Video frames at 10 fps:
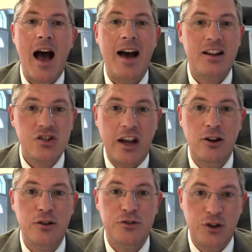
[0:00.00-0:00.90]
On a
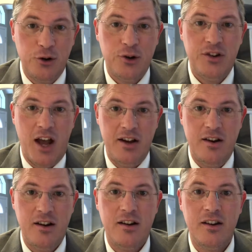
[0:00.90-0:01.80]
scale of 0 to 10,
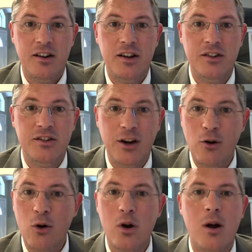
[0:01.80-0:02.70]

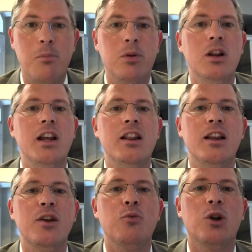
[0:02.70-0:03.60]
0,
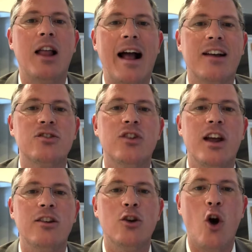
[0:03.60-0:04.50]
completely relaxed
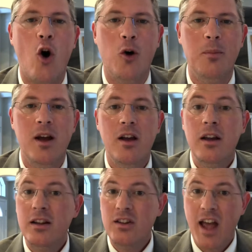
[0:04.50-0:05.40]
and calm,
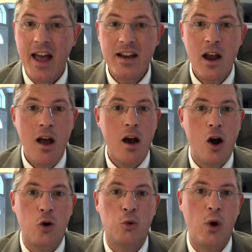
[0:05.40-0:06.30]
10,
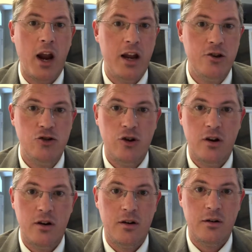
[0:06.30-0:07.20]
a rage,
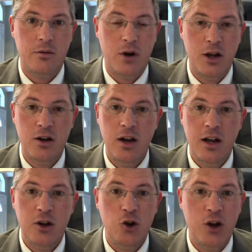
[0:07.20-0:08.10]
right?
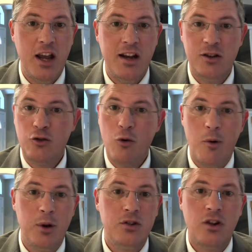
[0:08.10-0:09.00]
Your kid is
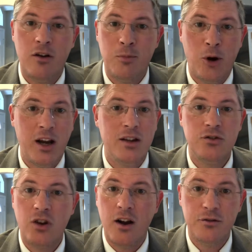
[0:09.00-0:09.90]
throwing stuff, breaking
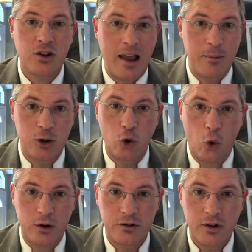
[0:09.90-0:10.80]
stuff, slamming
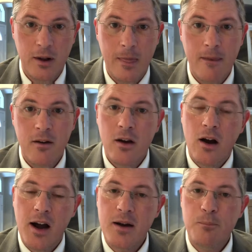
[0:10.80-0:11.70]
doors.
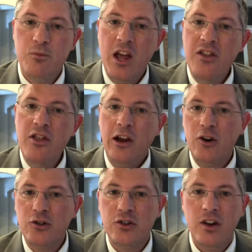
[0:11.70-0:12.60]
Then
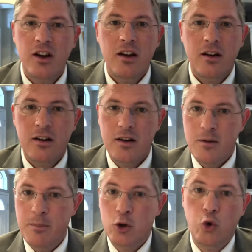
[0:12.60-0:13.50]
there's
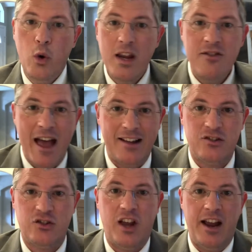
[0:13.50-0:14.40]
between
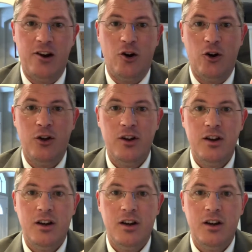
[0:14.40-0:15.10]
that scale,